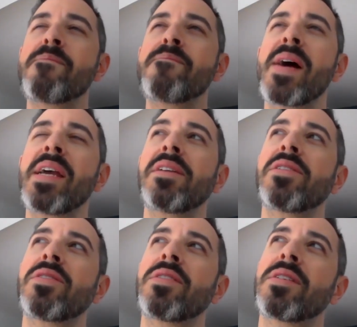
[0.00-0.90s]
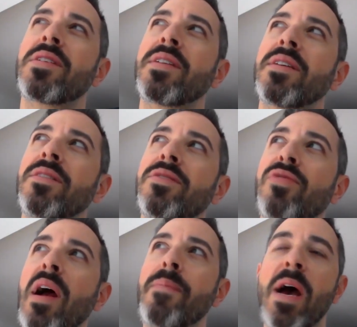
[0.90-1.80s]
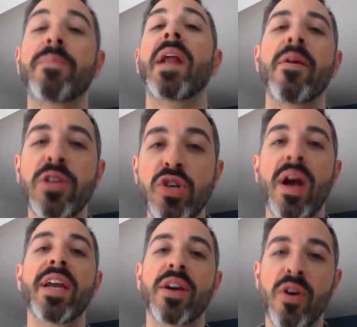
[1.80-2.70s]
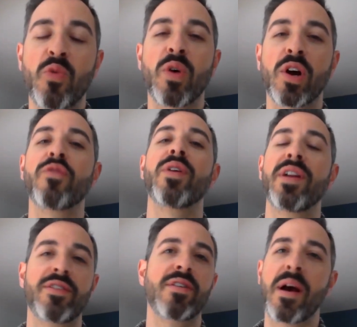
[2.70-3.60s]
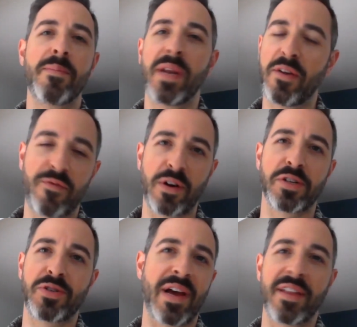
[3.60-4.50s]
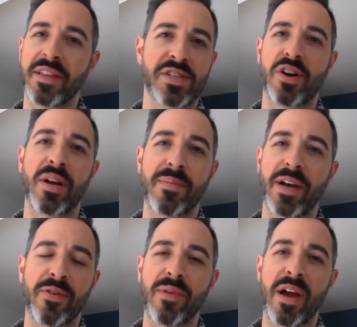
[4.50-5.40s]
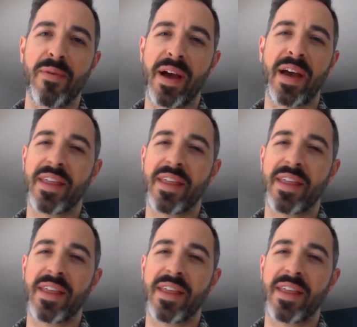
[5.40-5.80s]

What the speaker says: might still drop out, but I would try to go work for another company first rather than starting my own right away.